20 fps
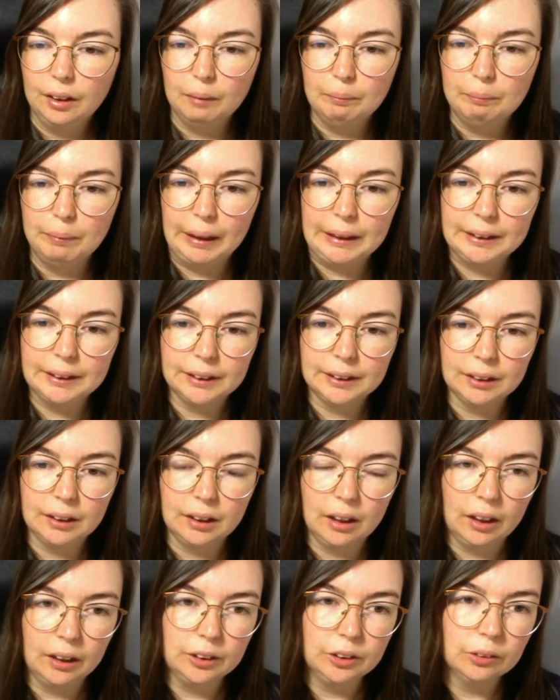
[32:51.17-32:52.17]
but
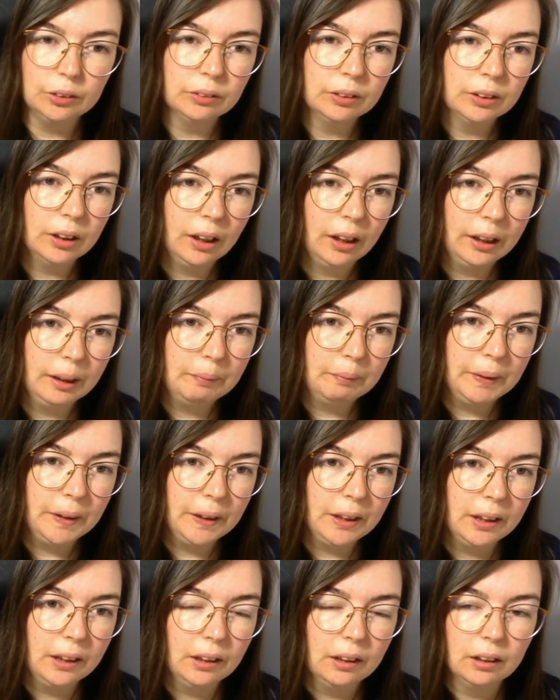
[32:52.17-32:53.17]
I don't like
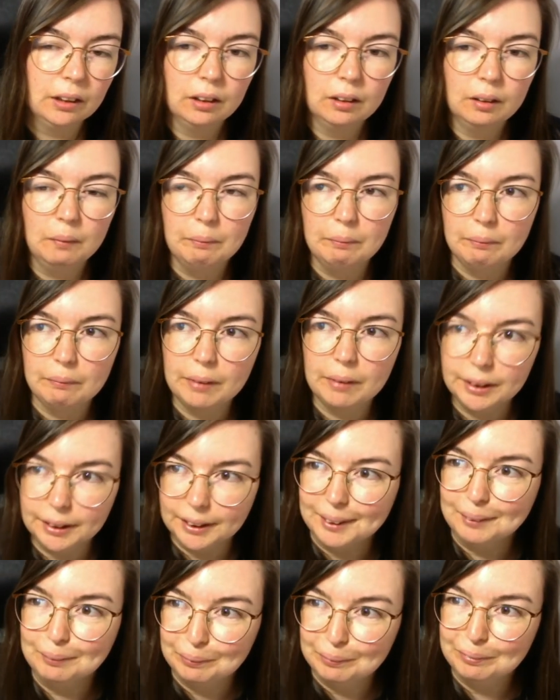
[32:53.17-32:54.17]
being
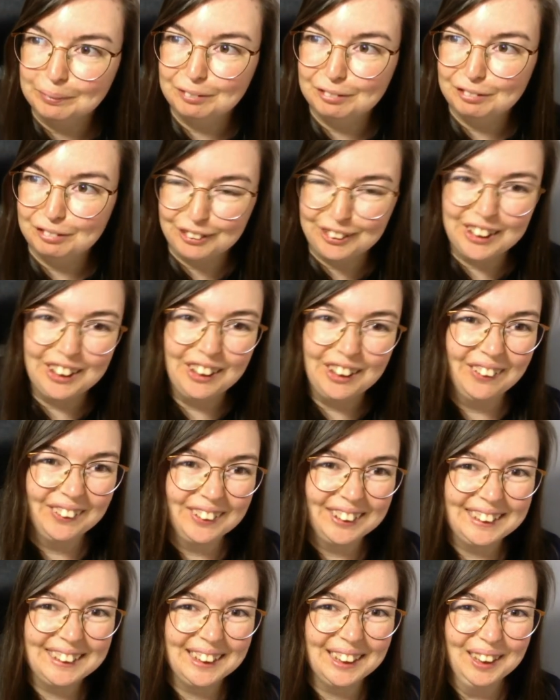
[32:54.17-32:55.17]
muddy for a long
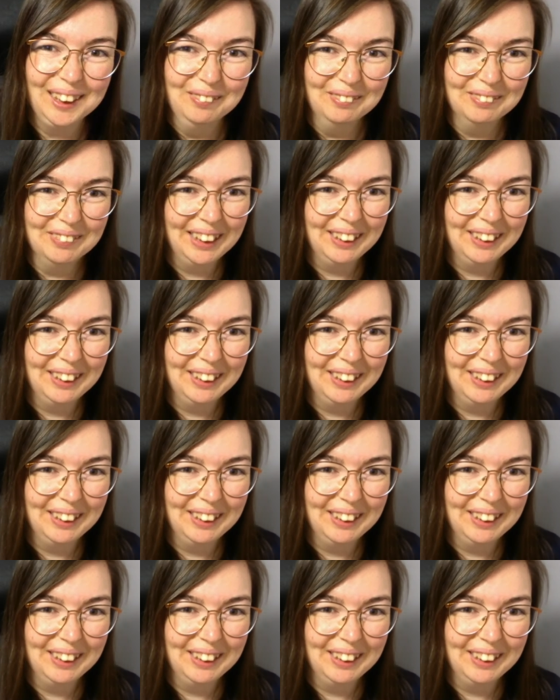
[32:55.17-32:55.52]
time.